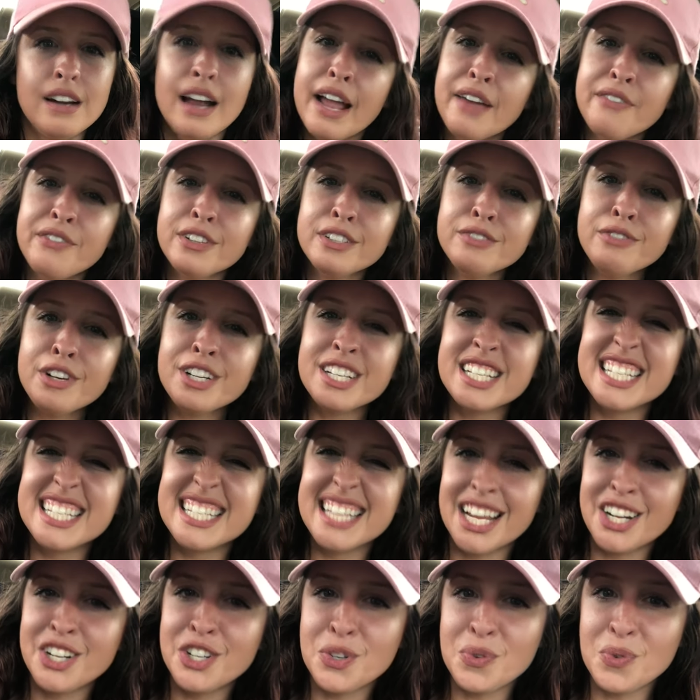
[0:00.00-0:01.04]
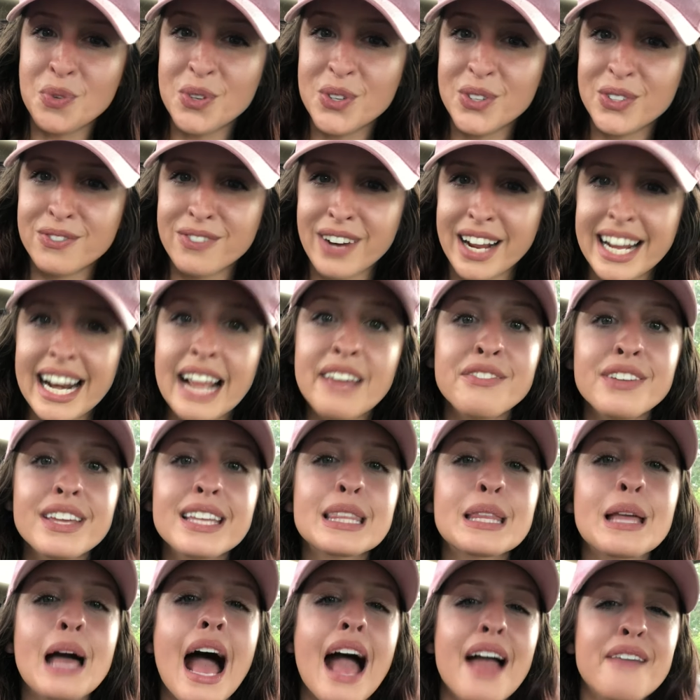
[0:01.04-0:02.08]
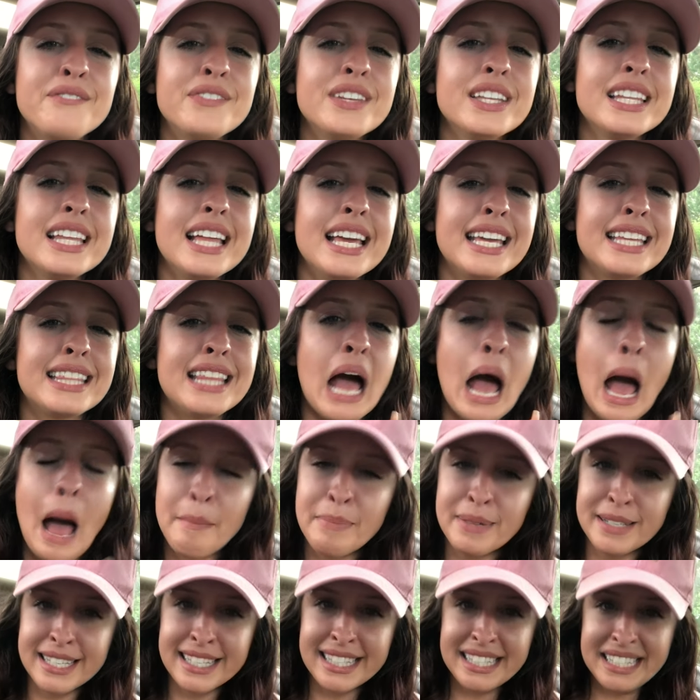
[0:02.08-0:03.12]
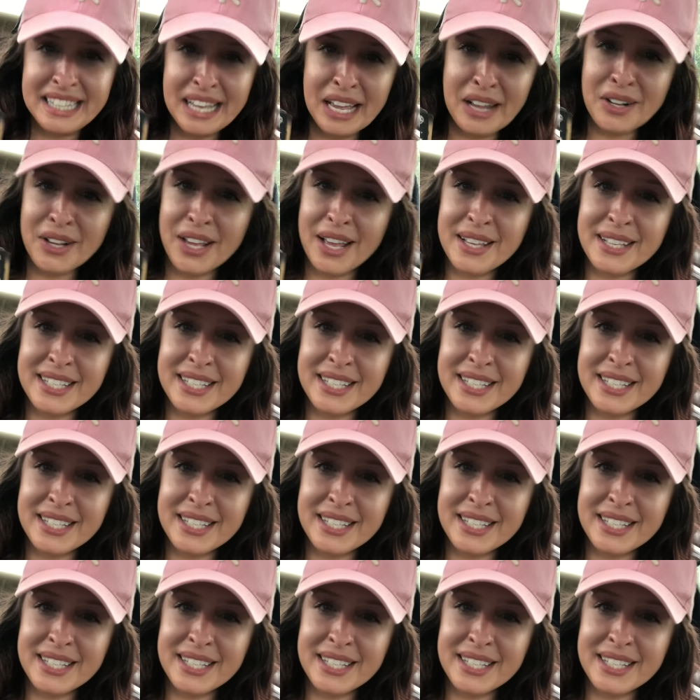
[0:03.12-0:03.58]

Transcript: it feels very sensual, right? I feel like the, I feel like the opposite set,